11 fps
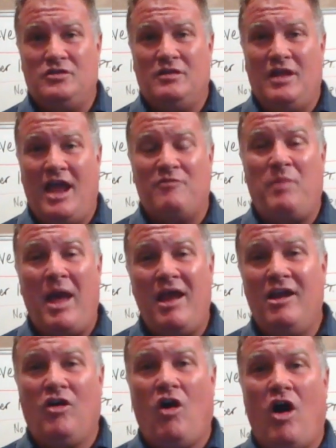And
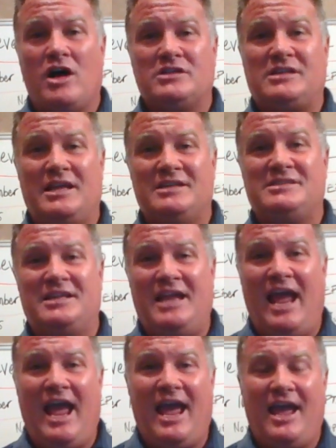Pentecost is the
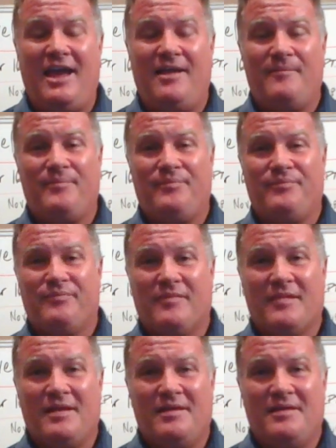day
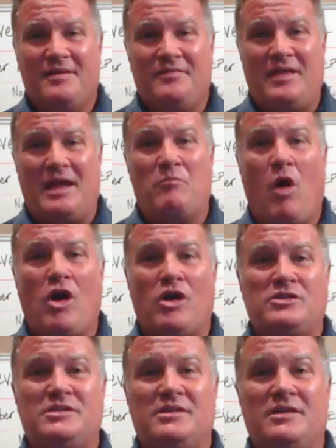that
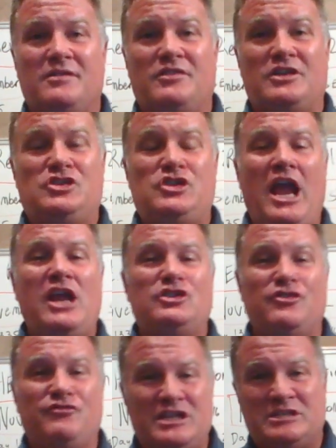marked the change
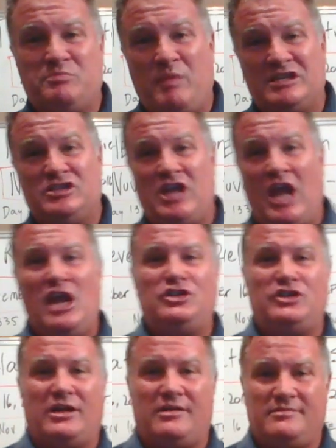of
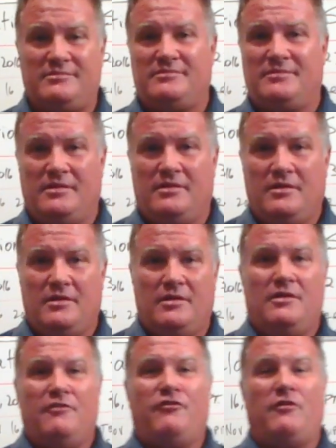dispensation
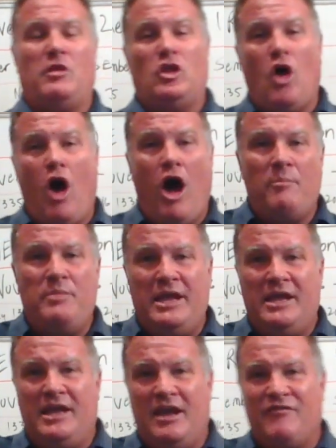from the law
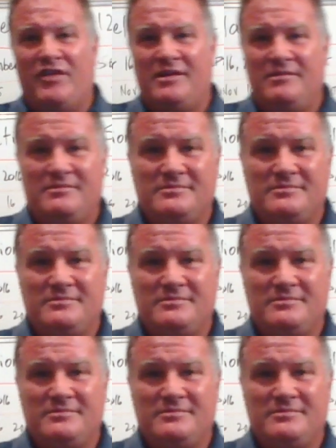being given,